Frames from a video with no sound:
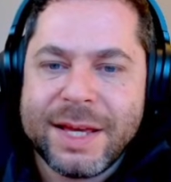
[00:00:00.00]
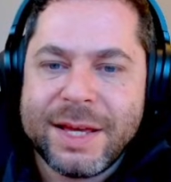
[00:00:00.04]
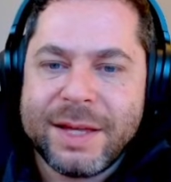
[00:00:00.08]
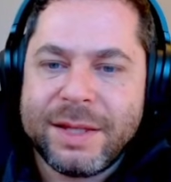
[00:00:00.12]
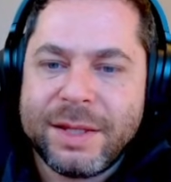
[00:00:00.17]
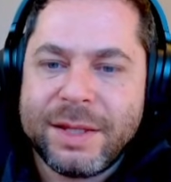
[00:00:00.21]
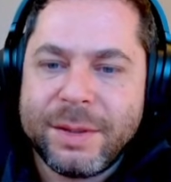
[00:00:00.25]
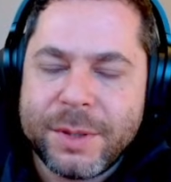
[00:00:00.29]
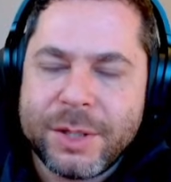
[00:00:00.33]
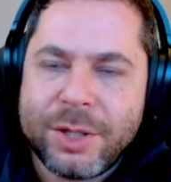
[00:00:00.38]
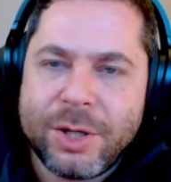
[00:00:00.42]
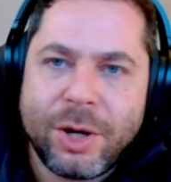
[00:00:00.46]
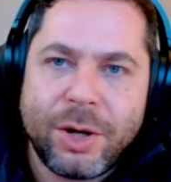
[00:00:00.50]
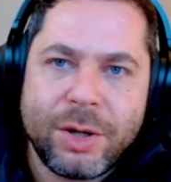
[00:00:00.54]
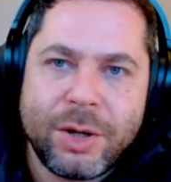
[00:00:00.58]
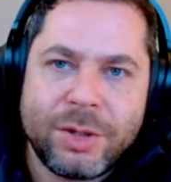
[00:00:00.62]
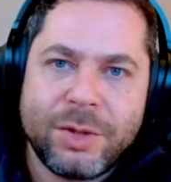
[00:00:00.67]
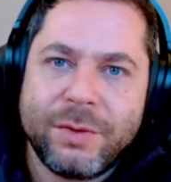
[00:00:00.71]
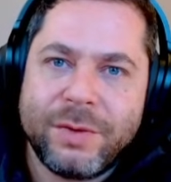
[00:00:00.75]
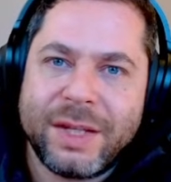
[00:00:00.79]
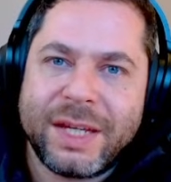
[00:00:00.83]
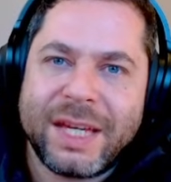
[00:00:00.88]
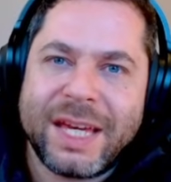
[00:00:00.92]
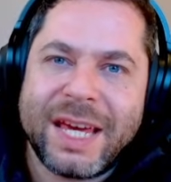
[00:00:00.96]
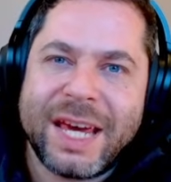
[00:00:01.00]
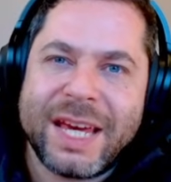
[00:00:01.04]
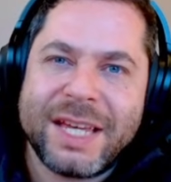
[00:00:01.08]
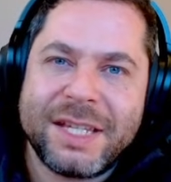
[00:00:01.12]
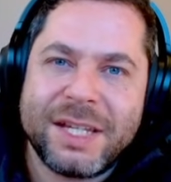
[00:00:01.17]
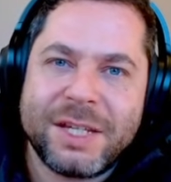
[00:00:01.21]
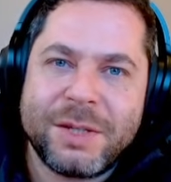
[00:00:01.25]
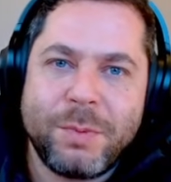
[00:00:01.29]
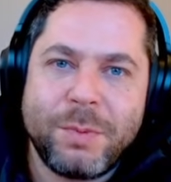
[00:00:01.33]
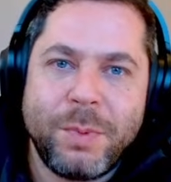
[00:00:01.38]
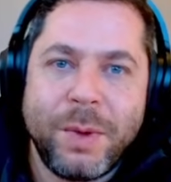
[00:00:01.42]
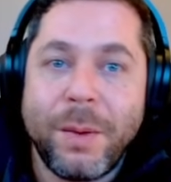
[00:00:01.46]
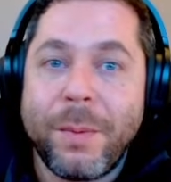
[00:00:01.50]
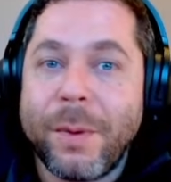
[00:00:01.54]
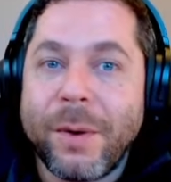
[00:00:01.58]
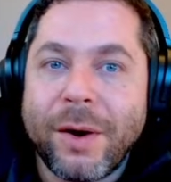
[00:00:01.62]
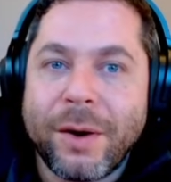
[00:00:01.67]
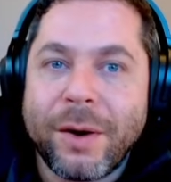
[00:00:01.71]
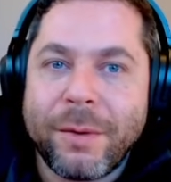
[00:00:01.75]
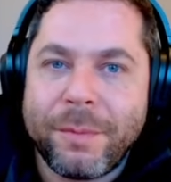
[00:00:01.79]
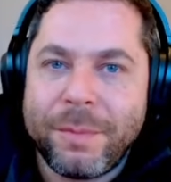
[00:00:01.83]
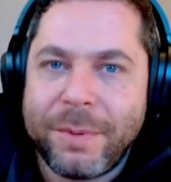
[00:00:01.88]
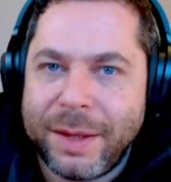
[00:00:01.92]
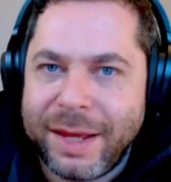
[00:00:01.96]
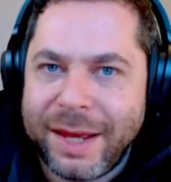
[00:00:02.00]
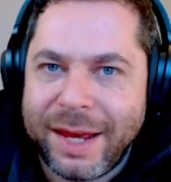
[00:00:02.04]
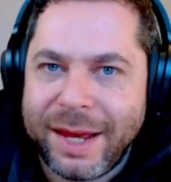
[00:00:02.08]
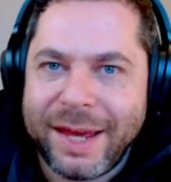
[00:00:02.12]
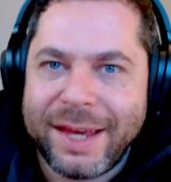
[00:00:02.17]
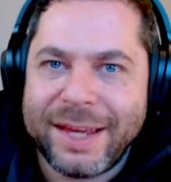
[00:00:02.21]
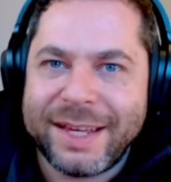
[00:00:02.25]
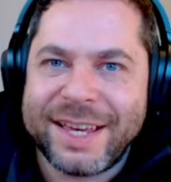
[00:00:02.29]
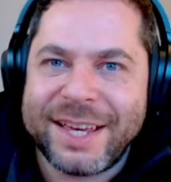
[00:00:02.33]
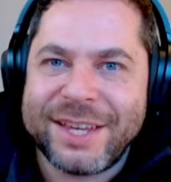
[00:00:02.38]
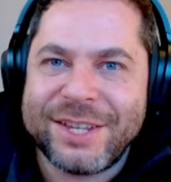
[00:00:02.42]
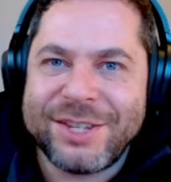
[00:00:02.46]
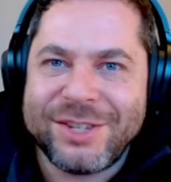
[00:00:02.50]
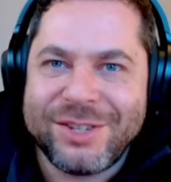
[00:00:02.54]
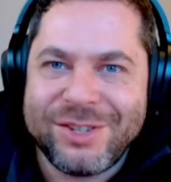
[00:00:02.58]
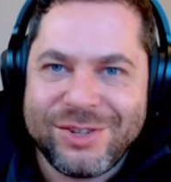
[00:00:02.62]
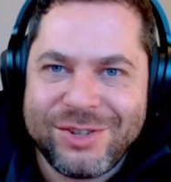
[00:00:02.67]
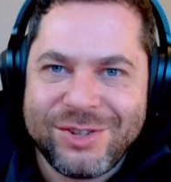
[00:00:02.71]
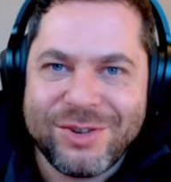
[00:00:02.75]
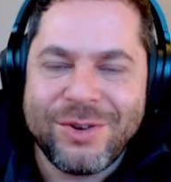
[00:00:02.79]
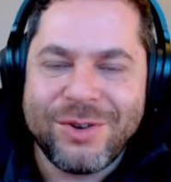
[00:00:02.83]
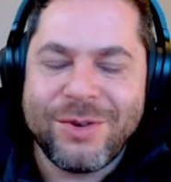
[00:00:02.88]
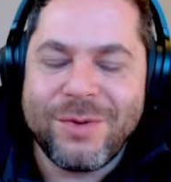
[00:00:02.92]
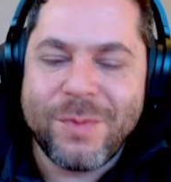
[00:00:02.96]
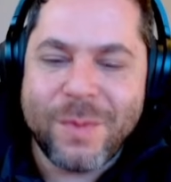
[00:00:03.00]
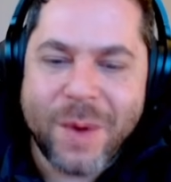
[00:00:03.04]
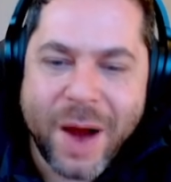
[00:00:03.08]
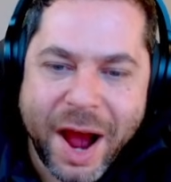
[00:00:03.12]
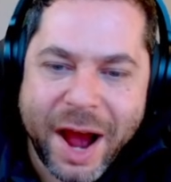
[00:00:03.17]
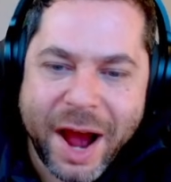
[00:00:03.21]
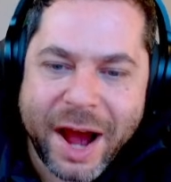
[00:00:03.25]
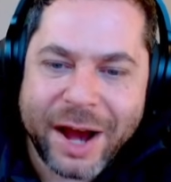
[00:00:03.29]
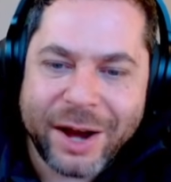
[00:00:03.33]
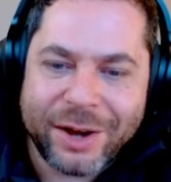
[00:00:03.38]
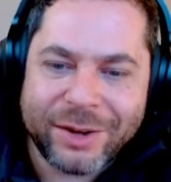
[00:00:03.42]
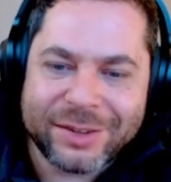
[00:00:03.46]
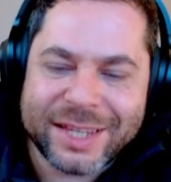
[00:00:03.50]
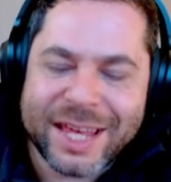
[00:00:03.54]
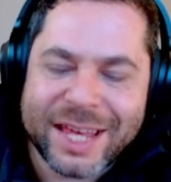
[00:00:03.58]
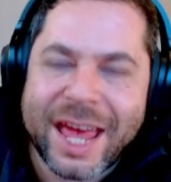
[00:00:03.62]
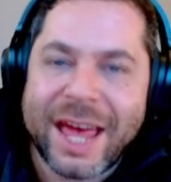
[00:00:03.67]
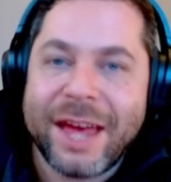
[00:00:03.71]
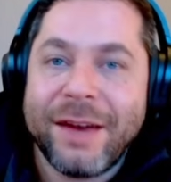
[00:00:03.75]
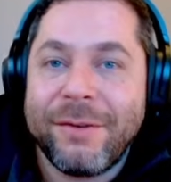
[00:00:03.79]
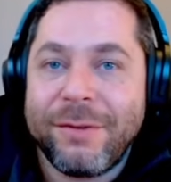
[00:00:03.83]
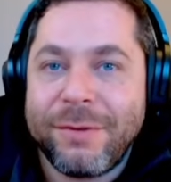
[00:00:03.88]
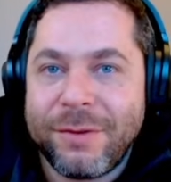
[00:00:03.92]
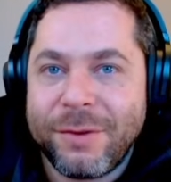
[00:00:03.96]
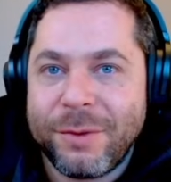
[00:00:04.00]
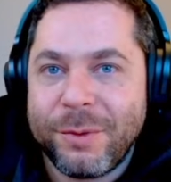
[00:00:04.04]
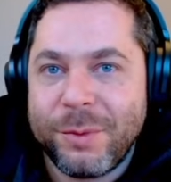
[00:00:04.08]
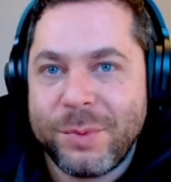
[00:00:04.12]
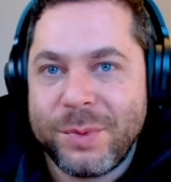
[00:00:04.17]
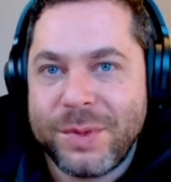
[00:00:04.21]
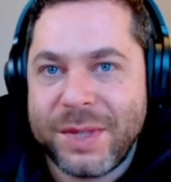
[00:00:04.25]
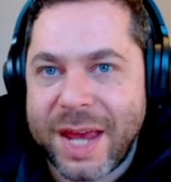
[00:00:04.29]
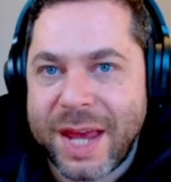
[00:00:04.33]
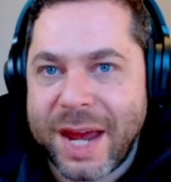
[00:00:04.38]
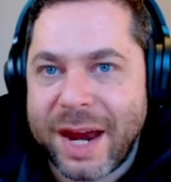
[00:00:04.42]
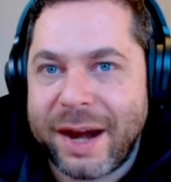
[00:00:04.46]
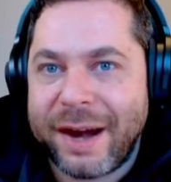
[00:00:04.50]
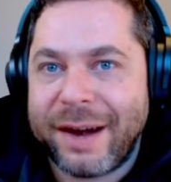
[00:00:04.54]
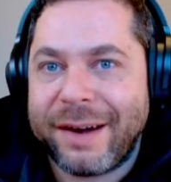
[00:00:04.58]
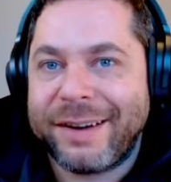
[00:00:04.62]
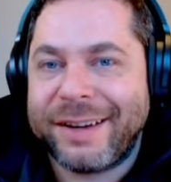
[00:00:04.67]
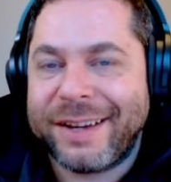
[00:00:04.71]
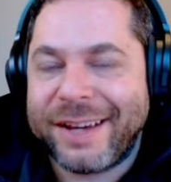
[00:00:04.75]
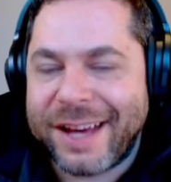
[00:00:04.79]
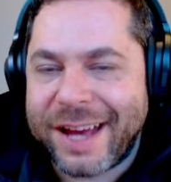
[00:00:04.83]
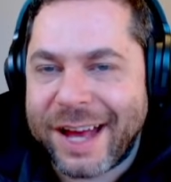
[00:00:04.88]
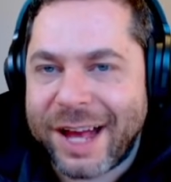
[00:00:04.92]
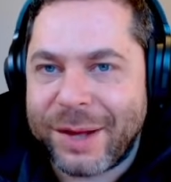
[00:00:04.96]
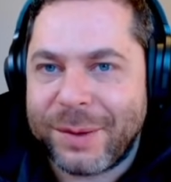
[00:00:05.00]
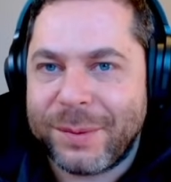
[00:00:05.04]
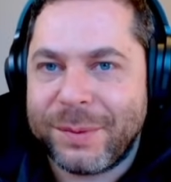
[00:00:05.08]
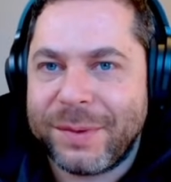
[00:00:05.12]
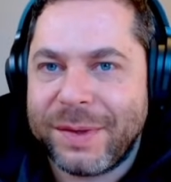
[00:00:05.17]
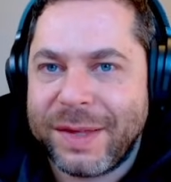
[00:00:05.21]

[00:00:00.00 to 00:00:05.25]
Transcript: the majority of the cases people are playing zoom out, and from there come